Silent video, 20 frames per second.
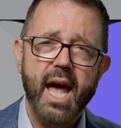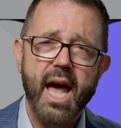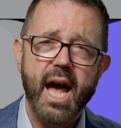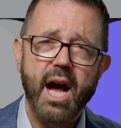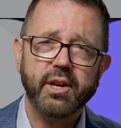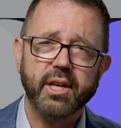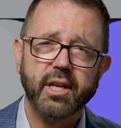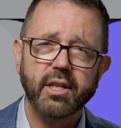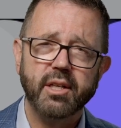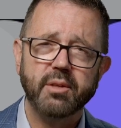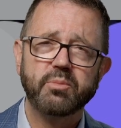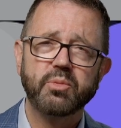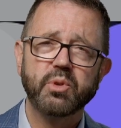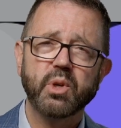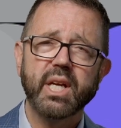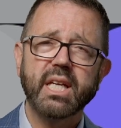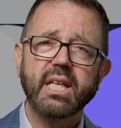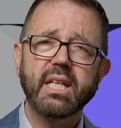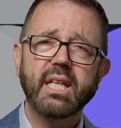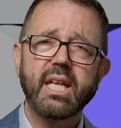How you're going to
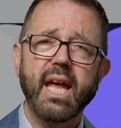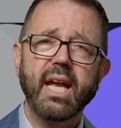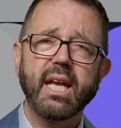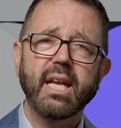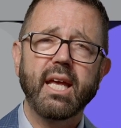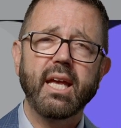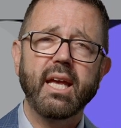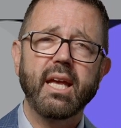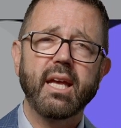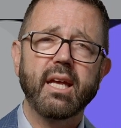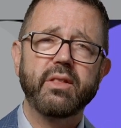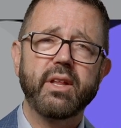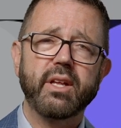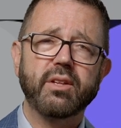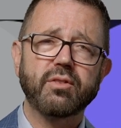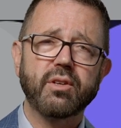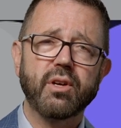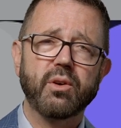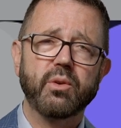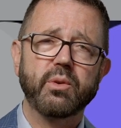bring data in
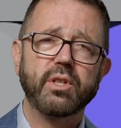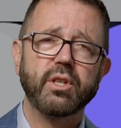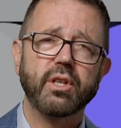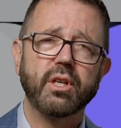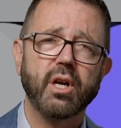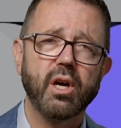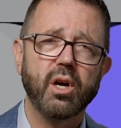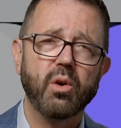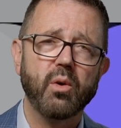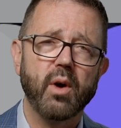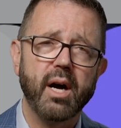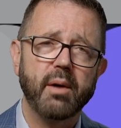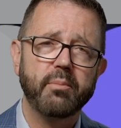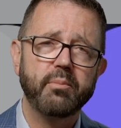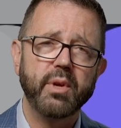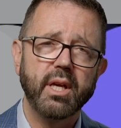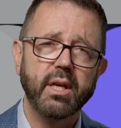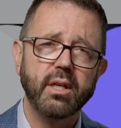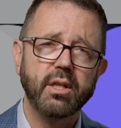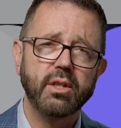that's going to go
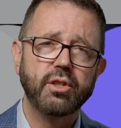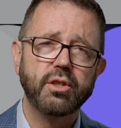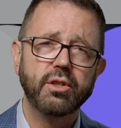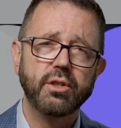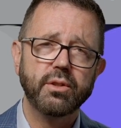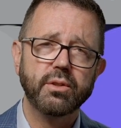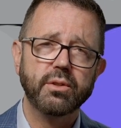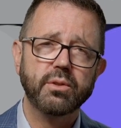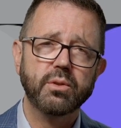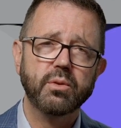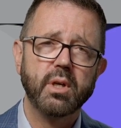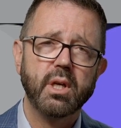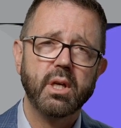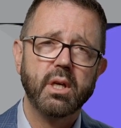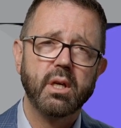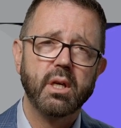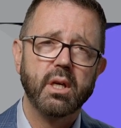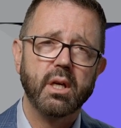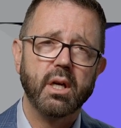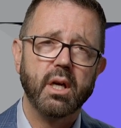up into
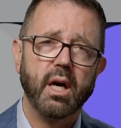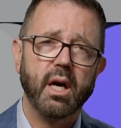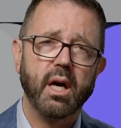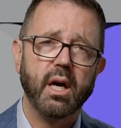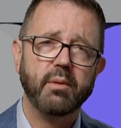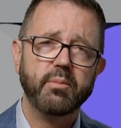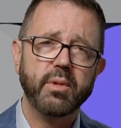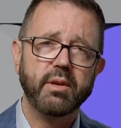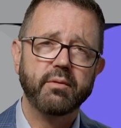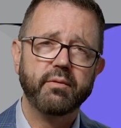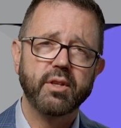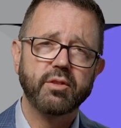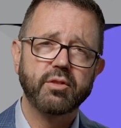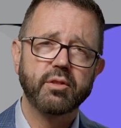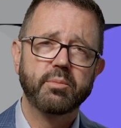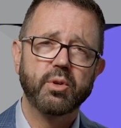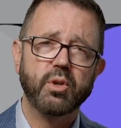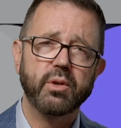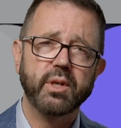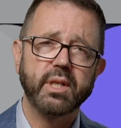uh, be
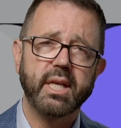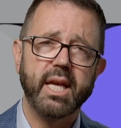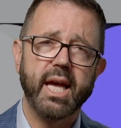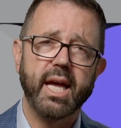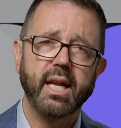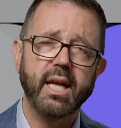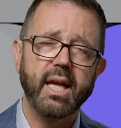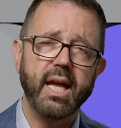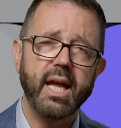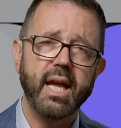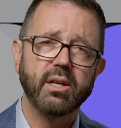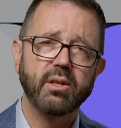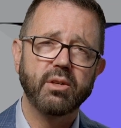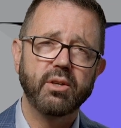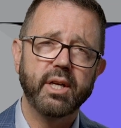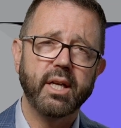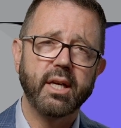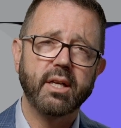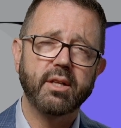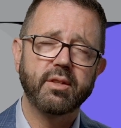visible and get
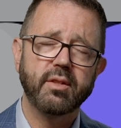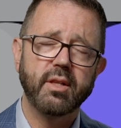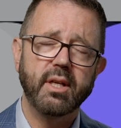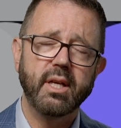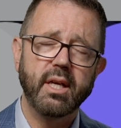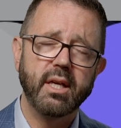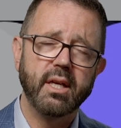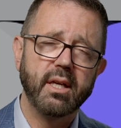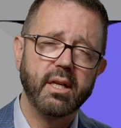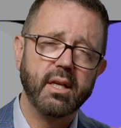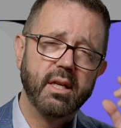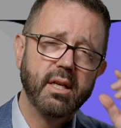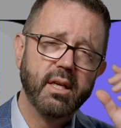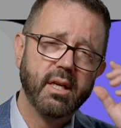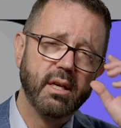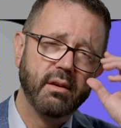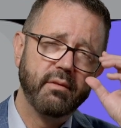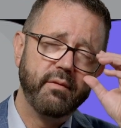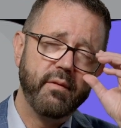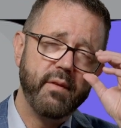analytics in
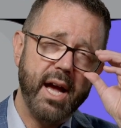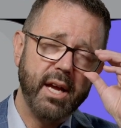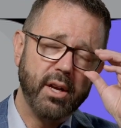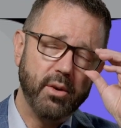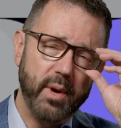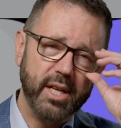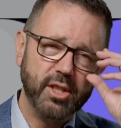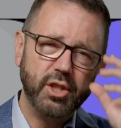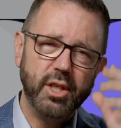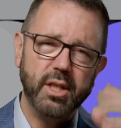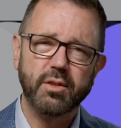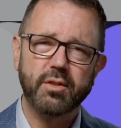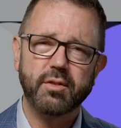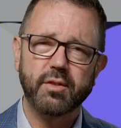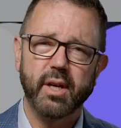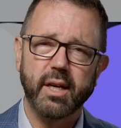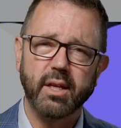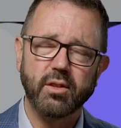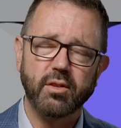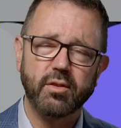ValueEdge
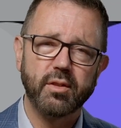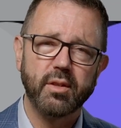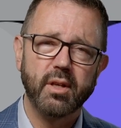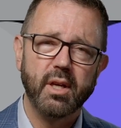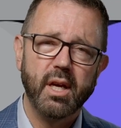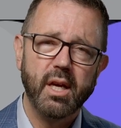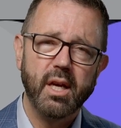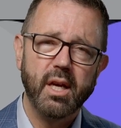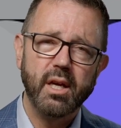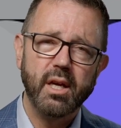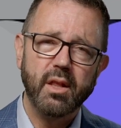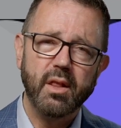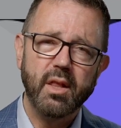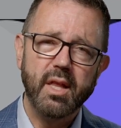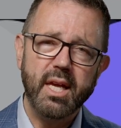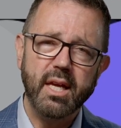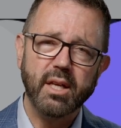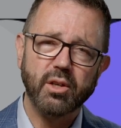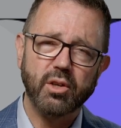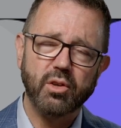Insights.
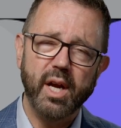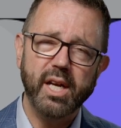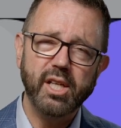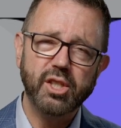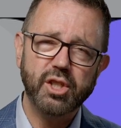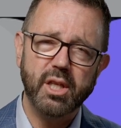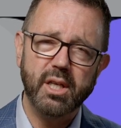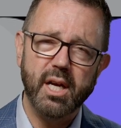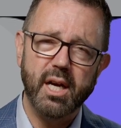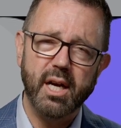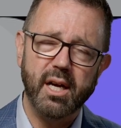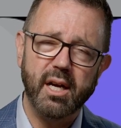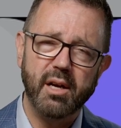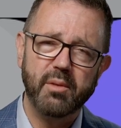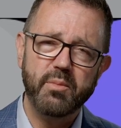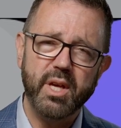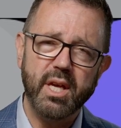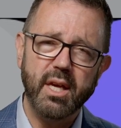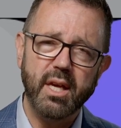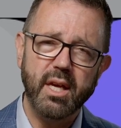The integration
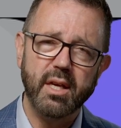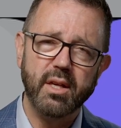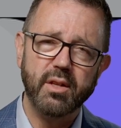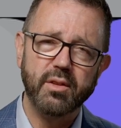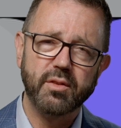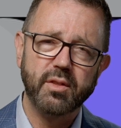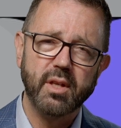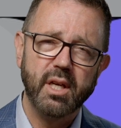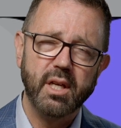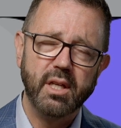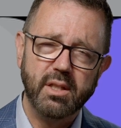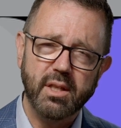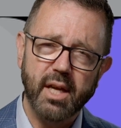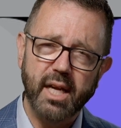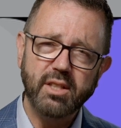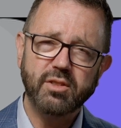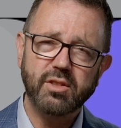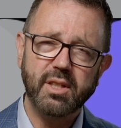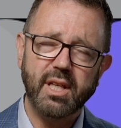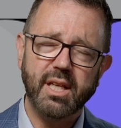hub is
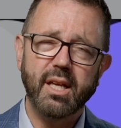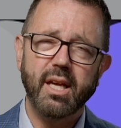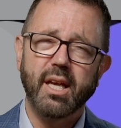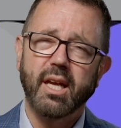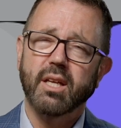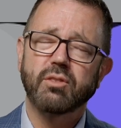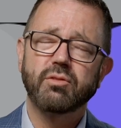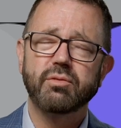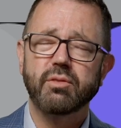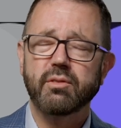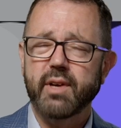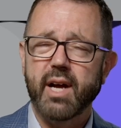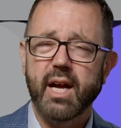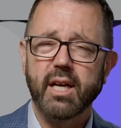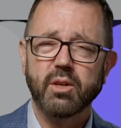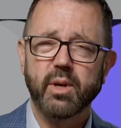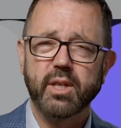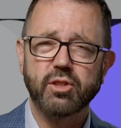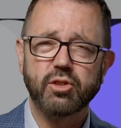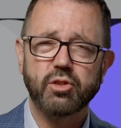nicely enhanced for
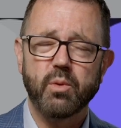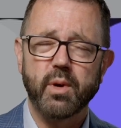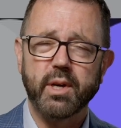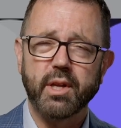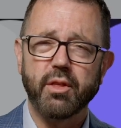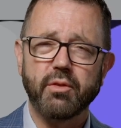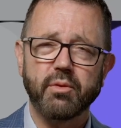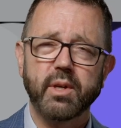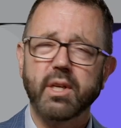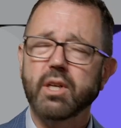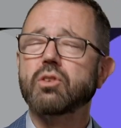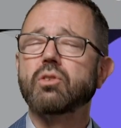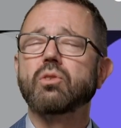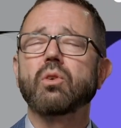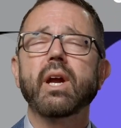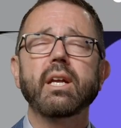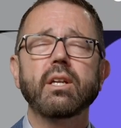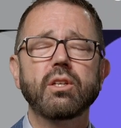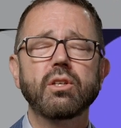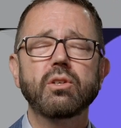ValueEdge 23.
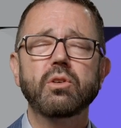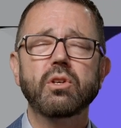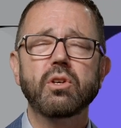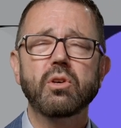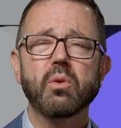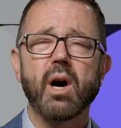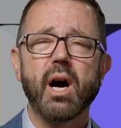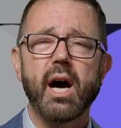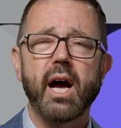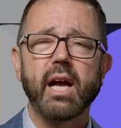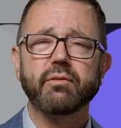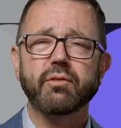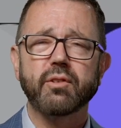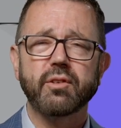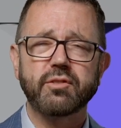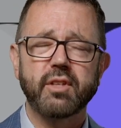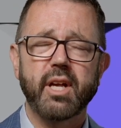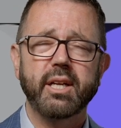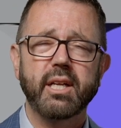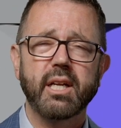Great new UI for
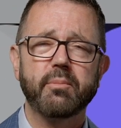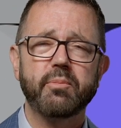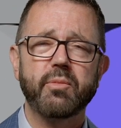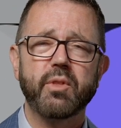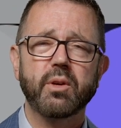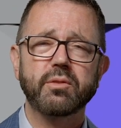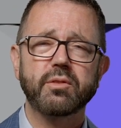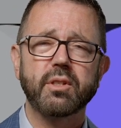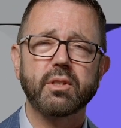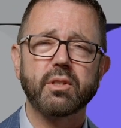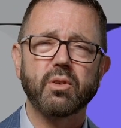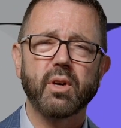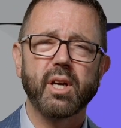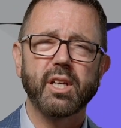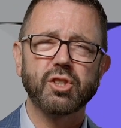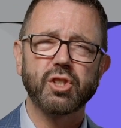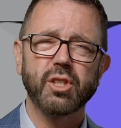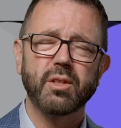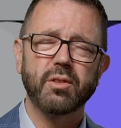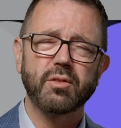setting up those
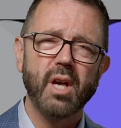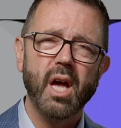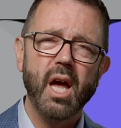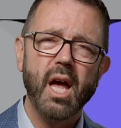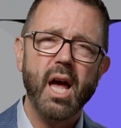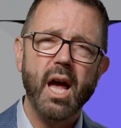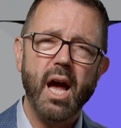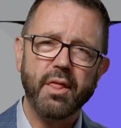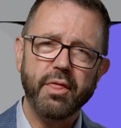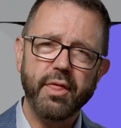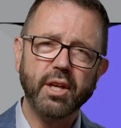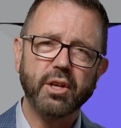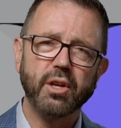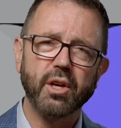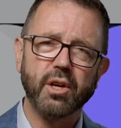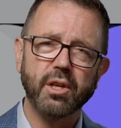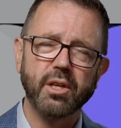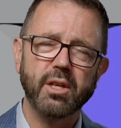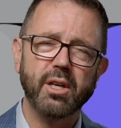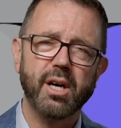integrations. I think you're
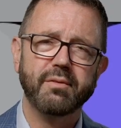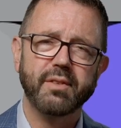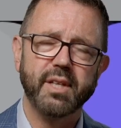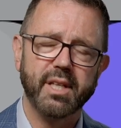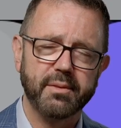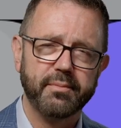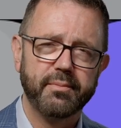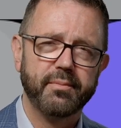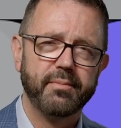going to love it.